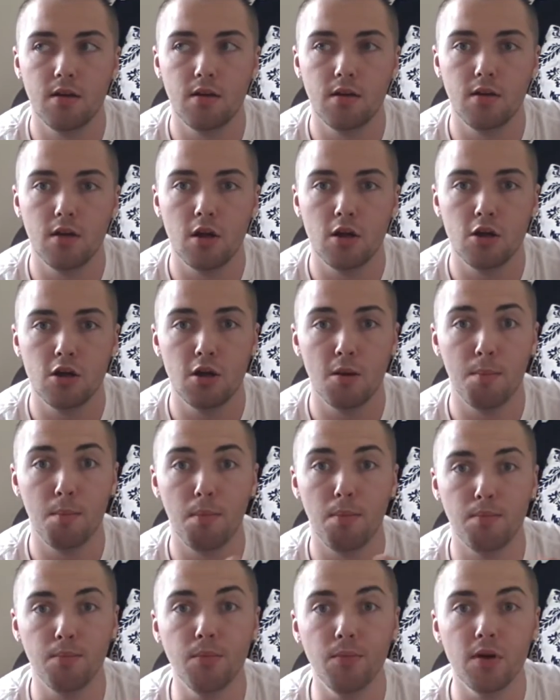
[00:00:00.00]
you're
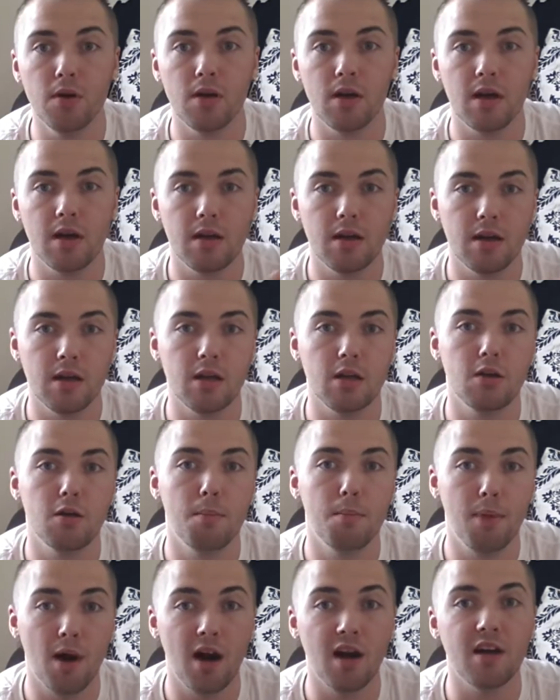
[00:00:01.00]

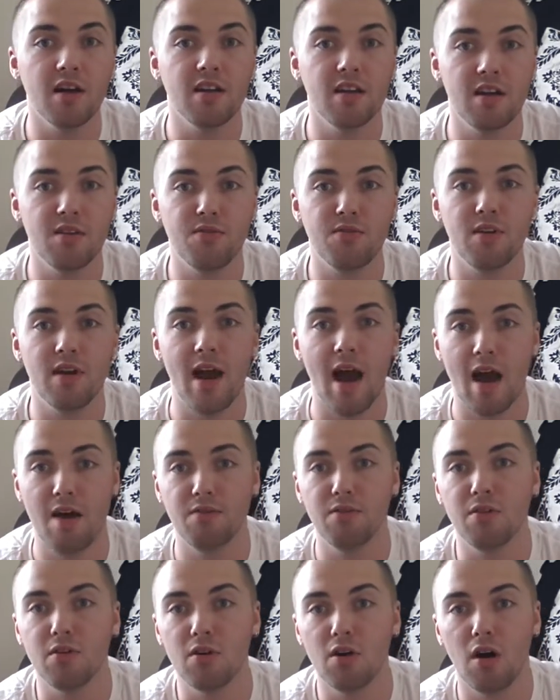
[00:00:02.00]
buggered if you
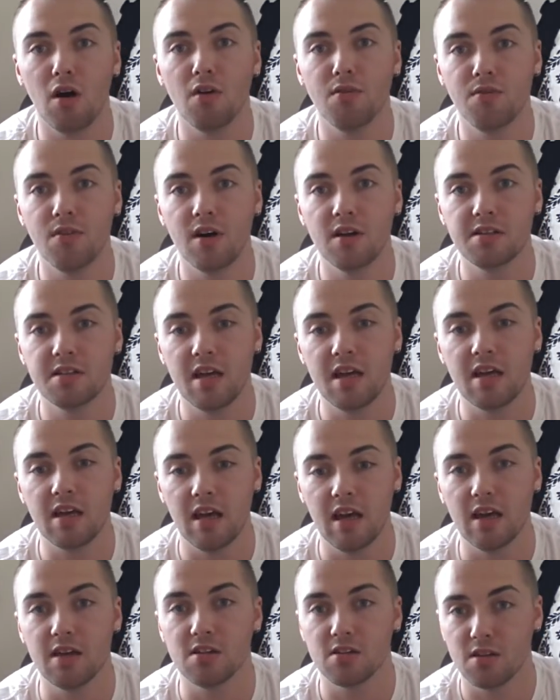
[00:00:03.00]
haven't got a first aid
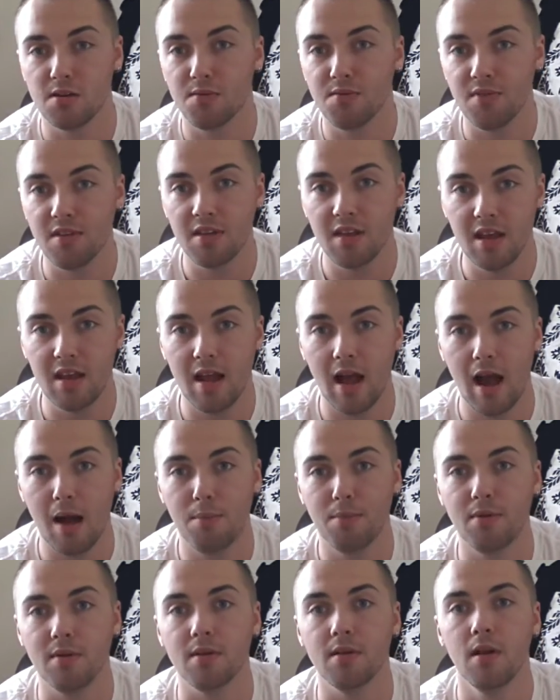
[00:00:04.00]
kit and something did
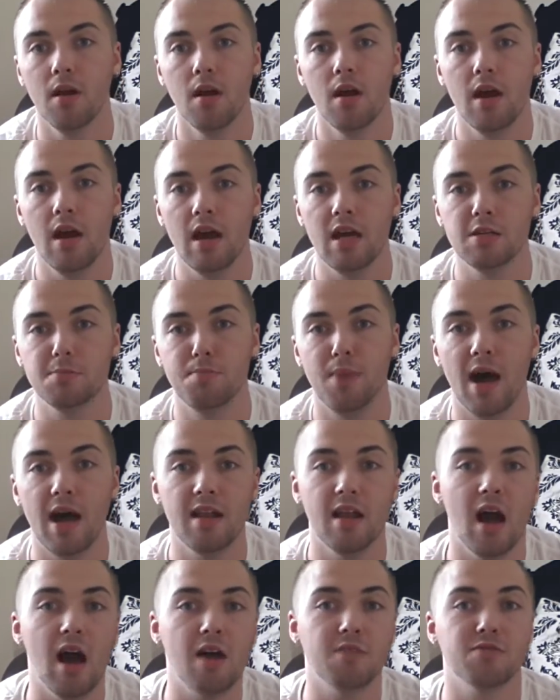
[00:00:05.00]
happen. It's better
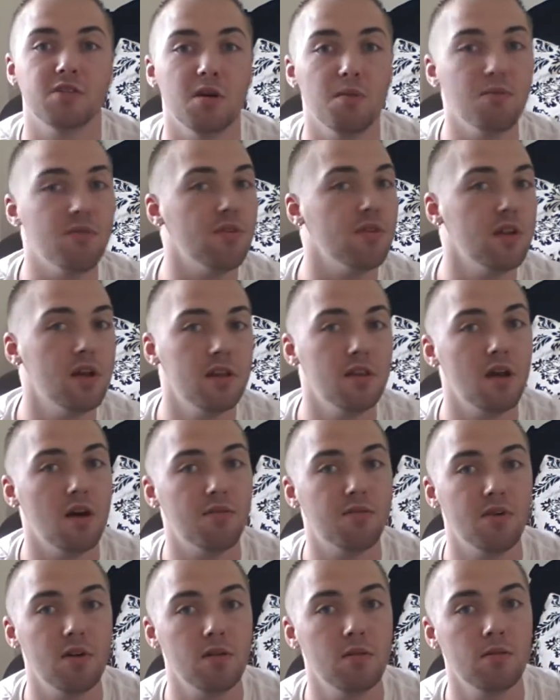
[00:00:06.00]
to have something than
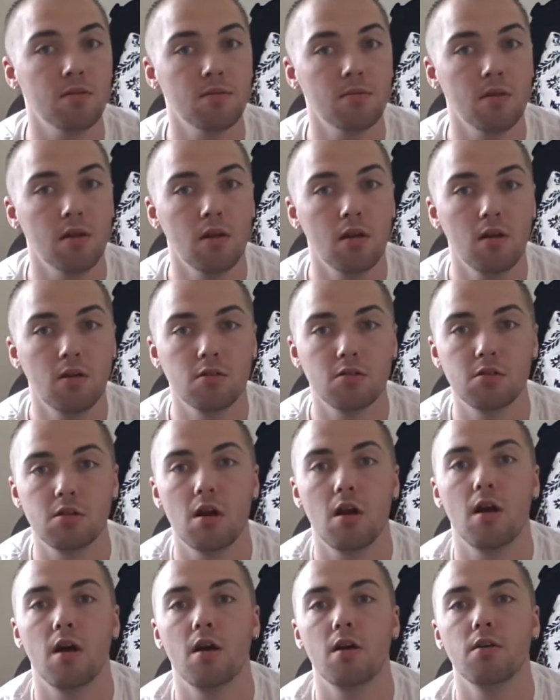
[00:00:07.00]
nothing.
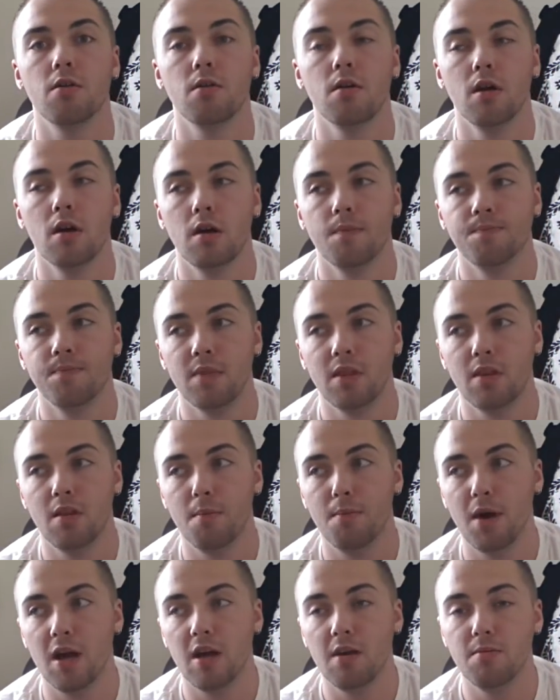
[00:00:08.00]
So the
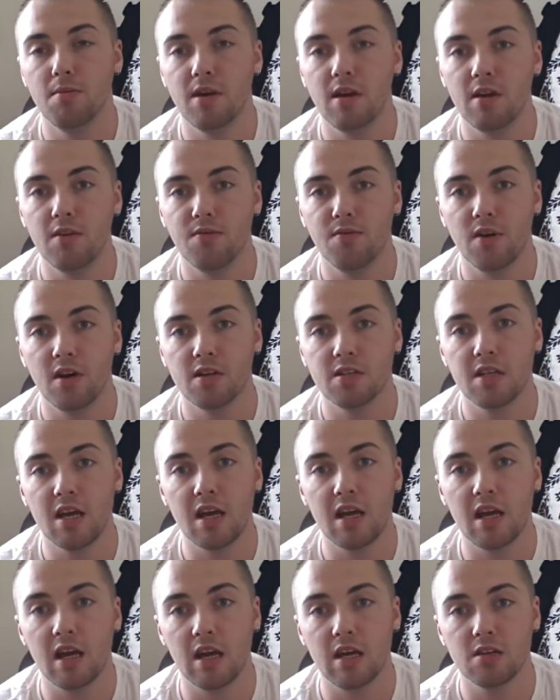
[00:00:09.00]
baby first
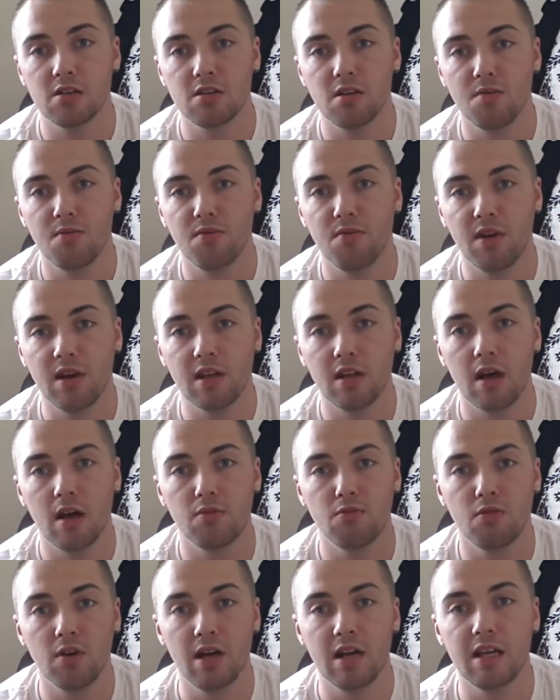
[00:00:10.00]
aid kit is something
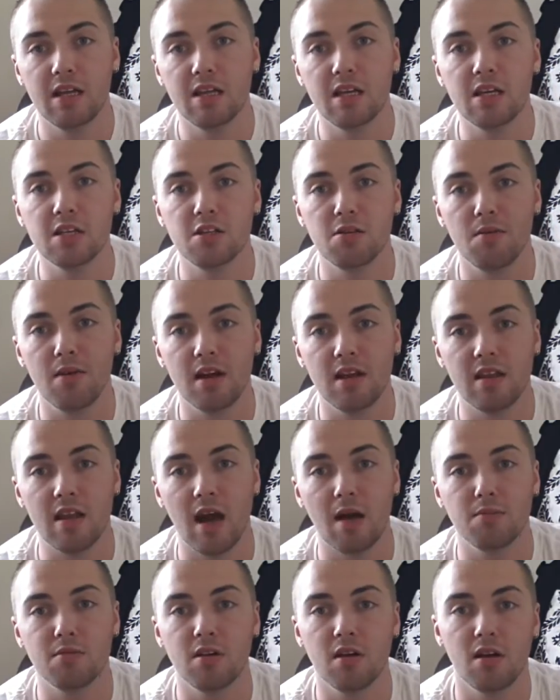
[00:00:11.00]
that really needs to be
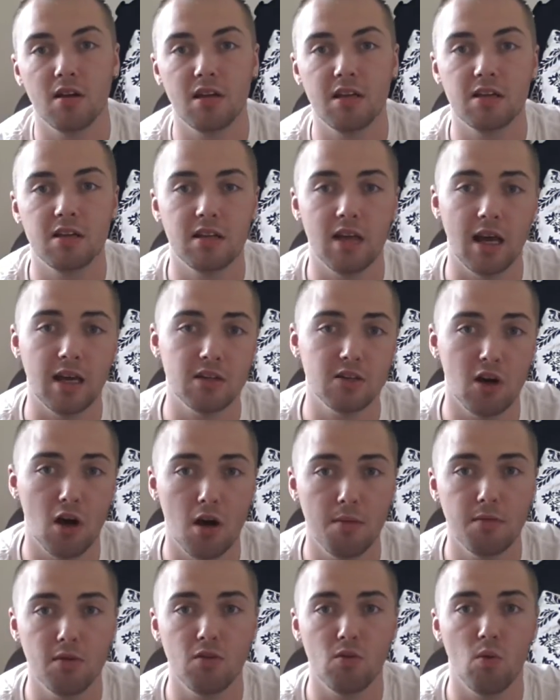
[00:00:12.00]
adapted. I need to take
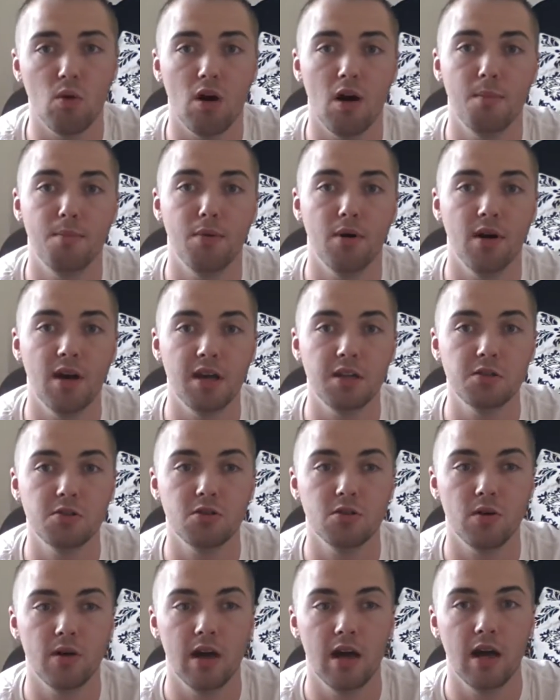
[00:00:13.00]
time into what I put
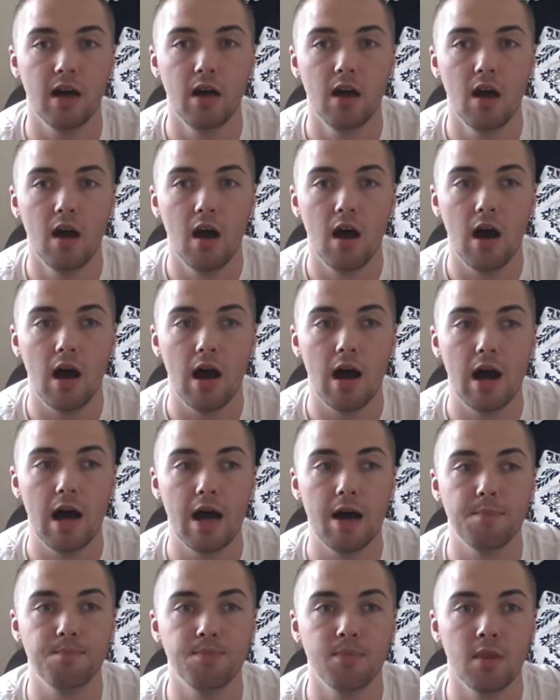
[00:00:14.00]
into it.
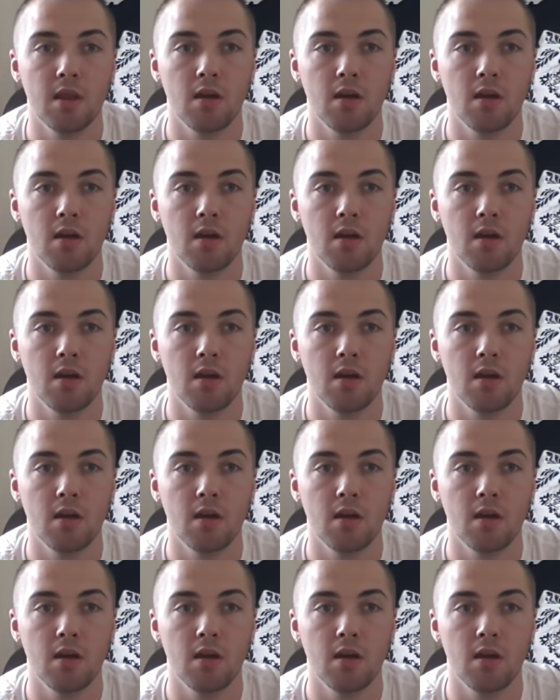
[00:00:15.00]
I